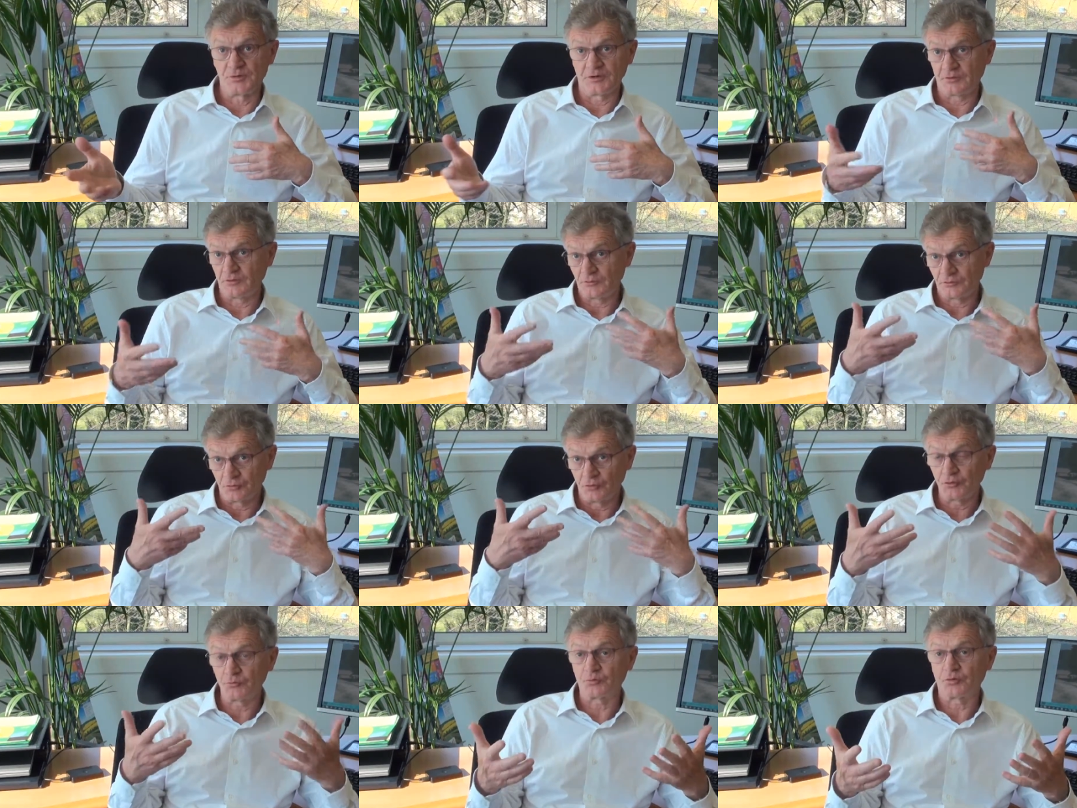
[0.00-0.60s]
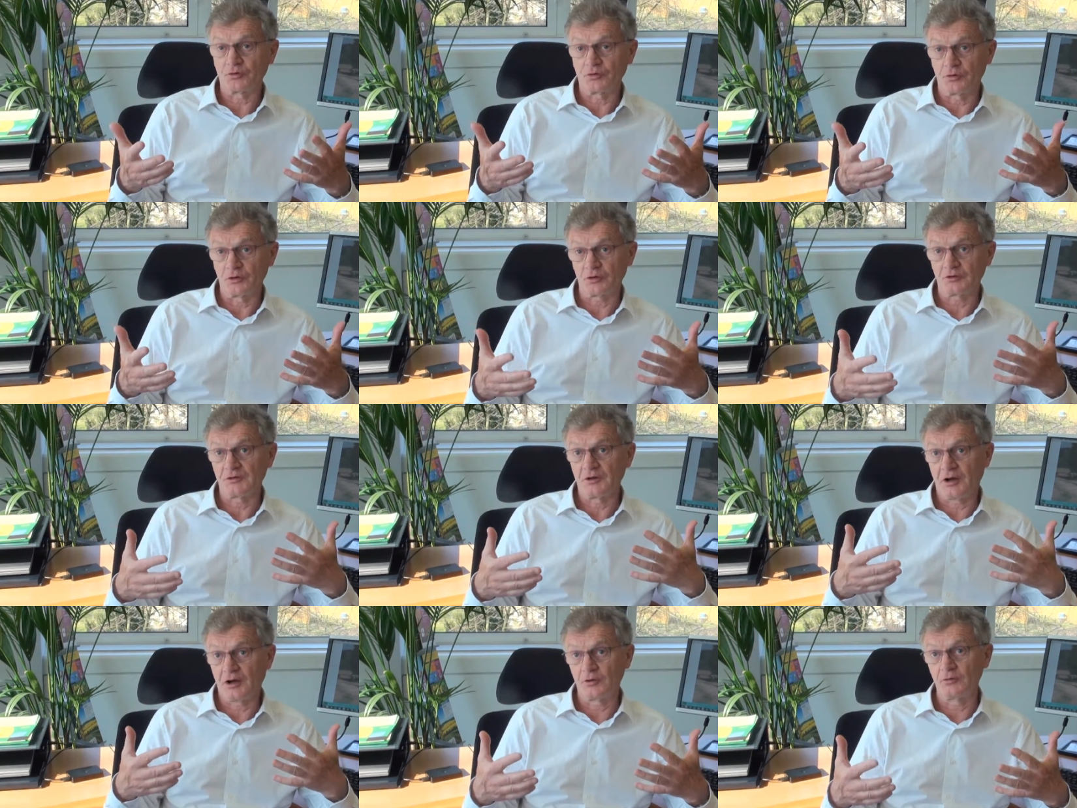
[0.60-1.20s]
because those
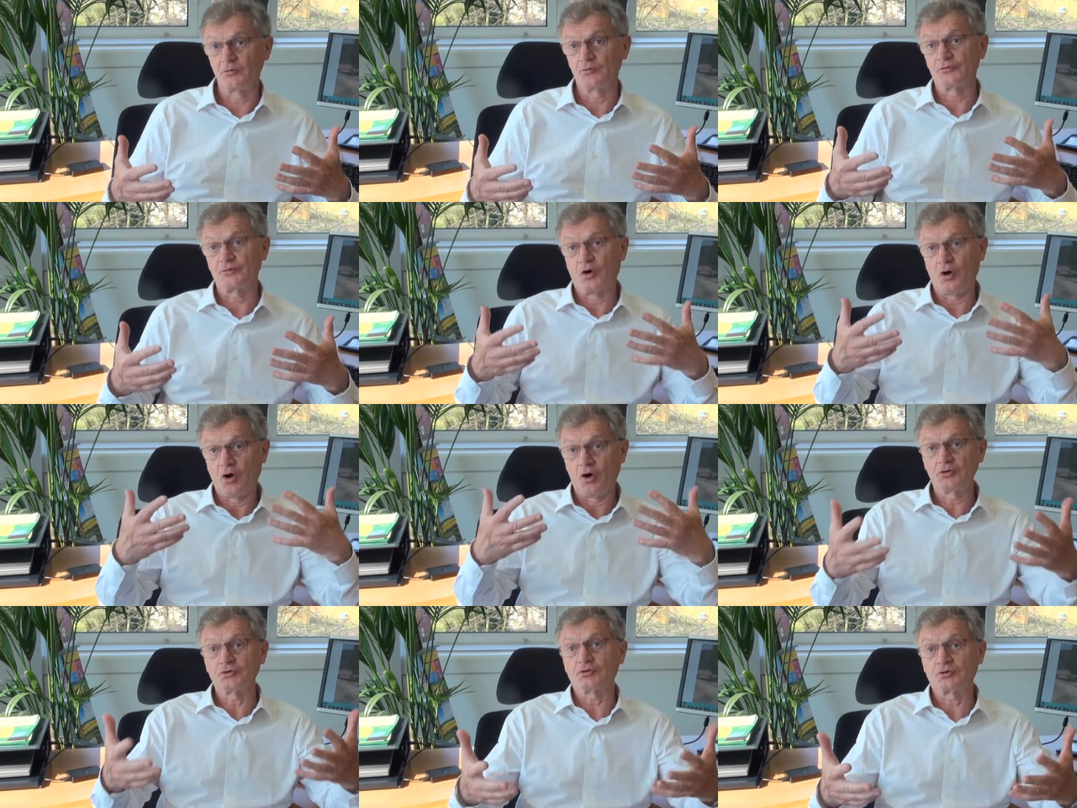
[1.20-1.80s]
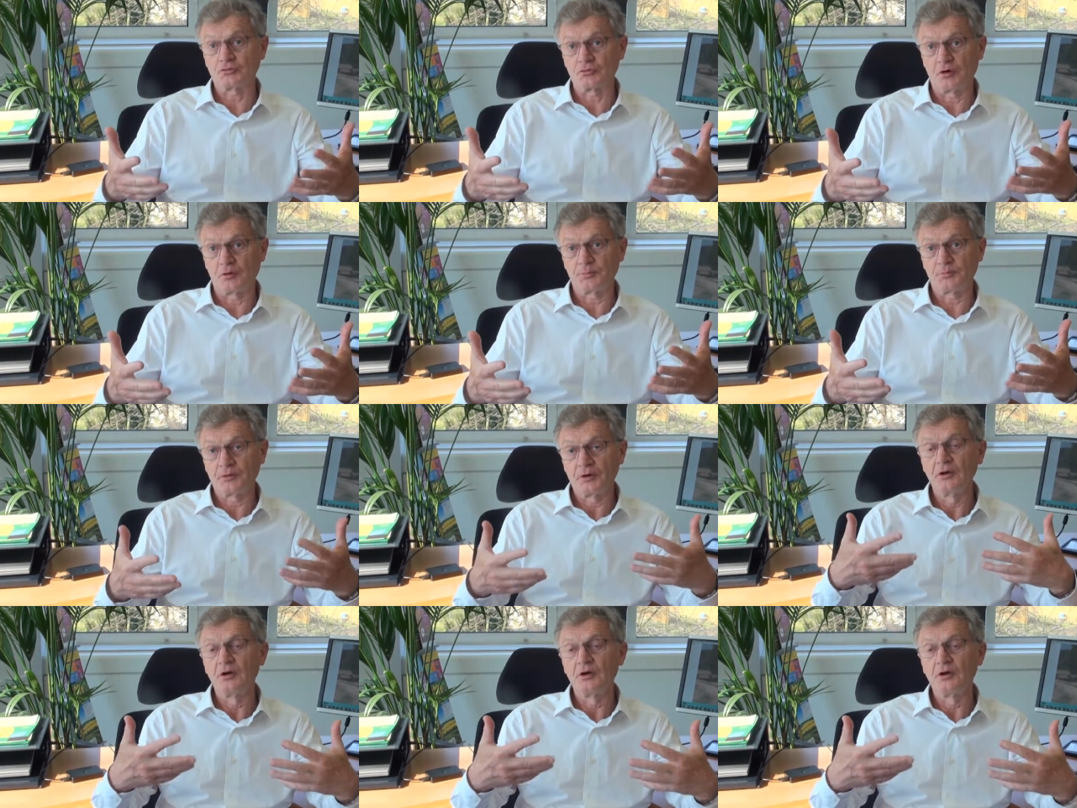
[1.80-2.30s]
products are used on crop,